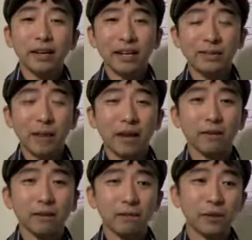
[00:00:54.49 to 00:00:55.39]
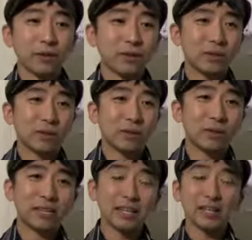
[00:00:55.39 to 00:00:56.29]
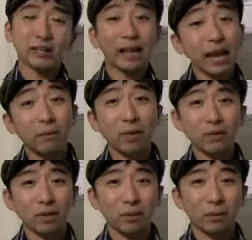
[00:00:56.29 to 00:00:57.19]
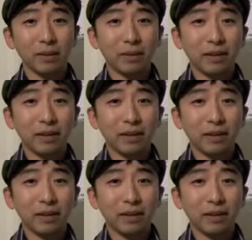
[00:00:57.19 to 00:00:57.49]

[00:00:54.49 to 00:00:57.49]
Hispanic refers to a particular language group